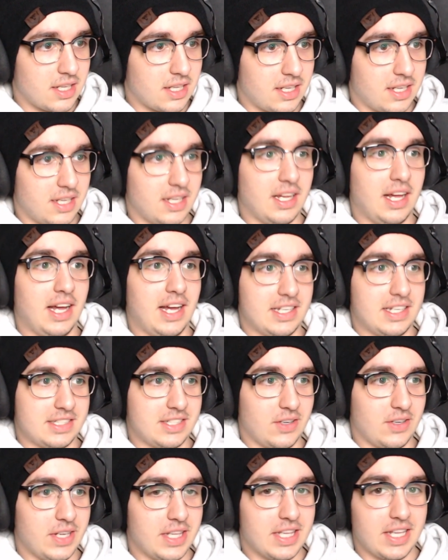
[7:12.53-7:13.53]
So
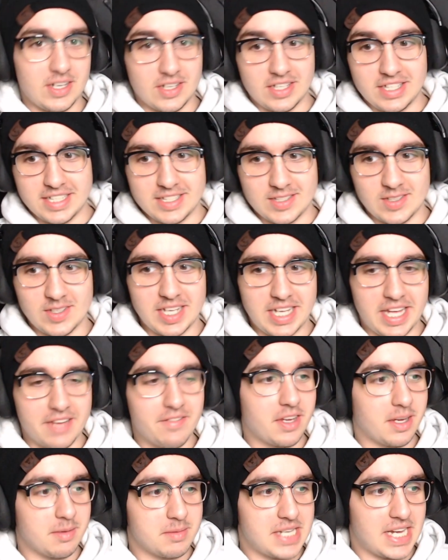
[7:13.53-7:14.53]
he literally is only giving
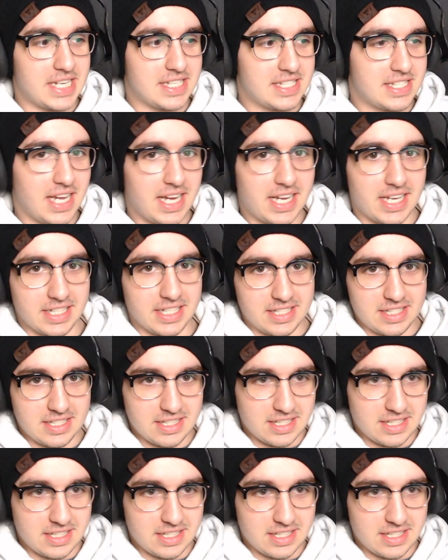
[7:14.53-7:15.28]
him 10 seconds.